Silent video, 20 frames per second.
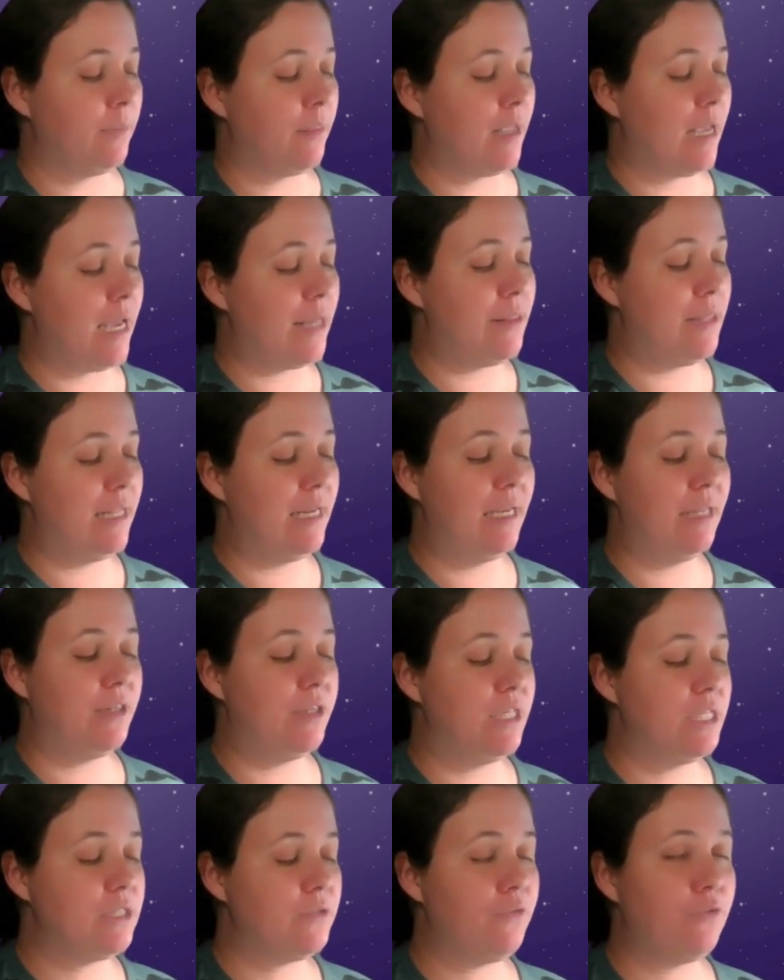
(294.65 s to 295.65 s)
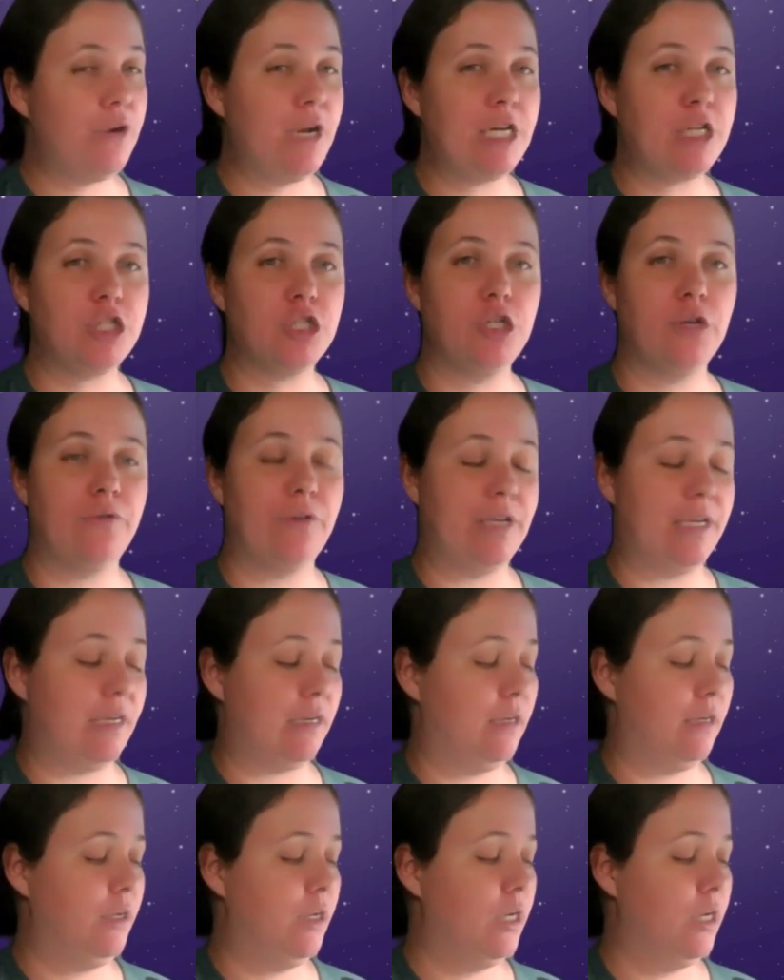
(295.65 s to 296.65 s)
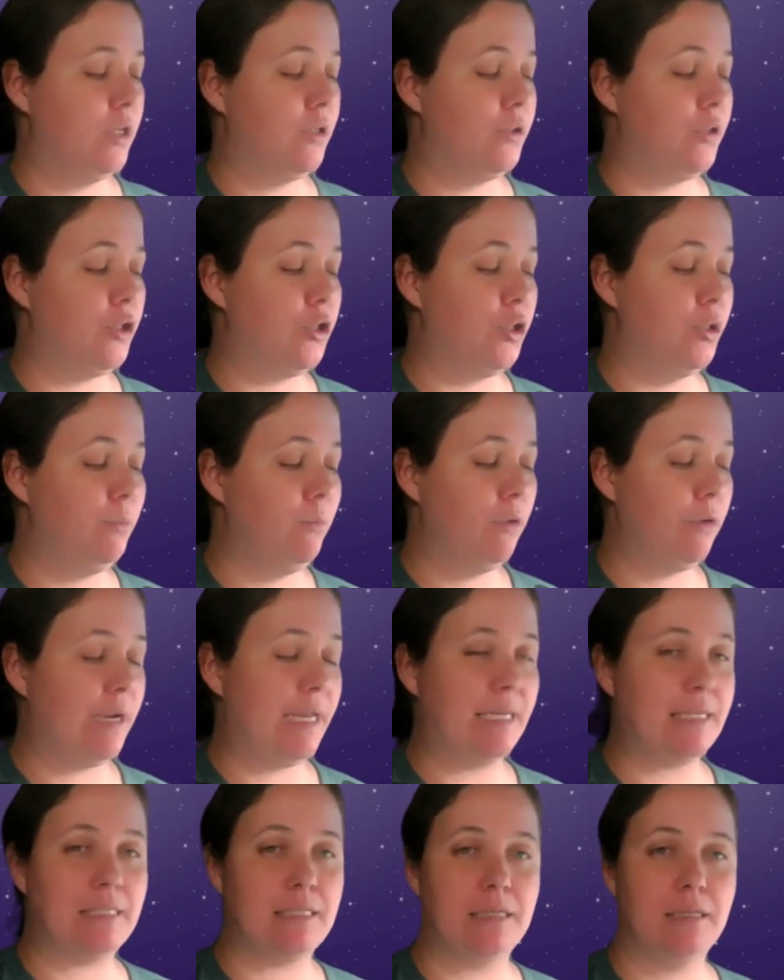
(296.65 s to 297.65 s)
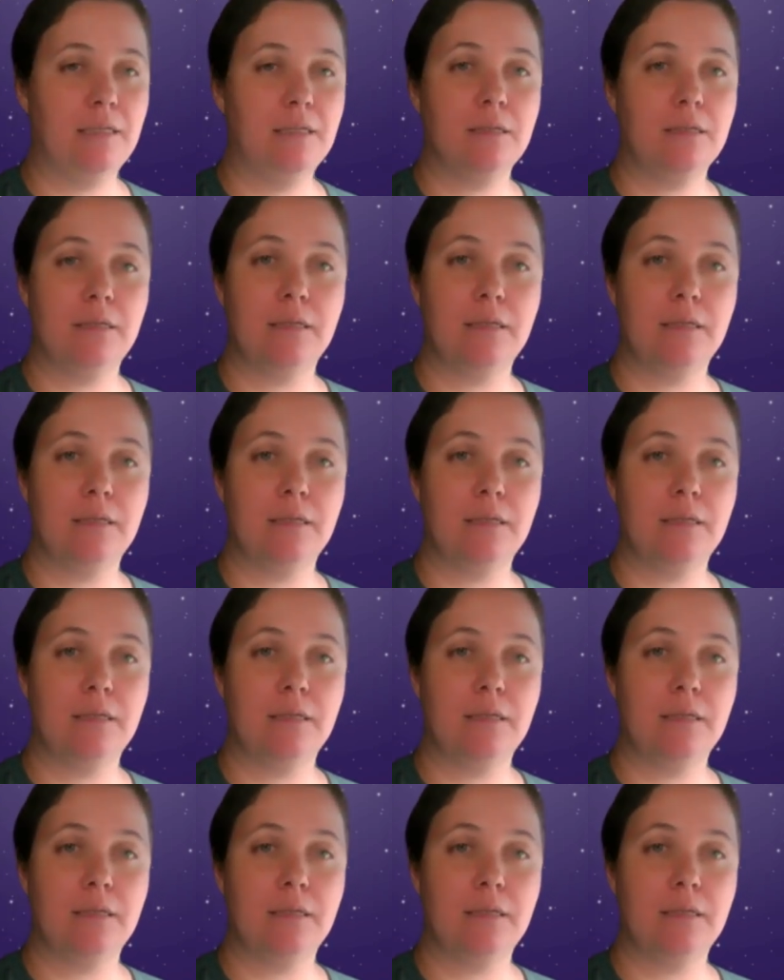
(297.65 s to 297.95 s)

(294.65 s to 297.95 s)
And then in this fraction over here, the numerator,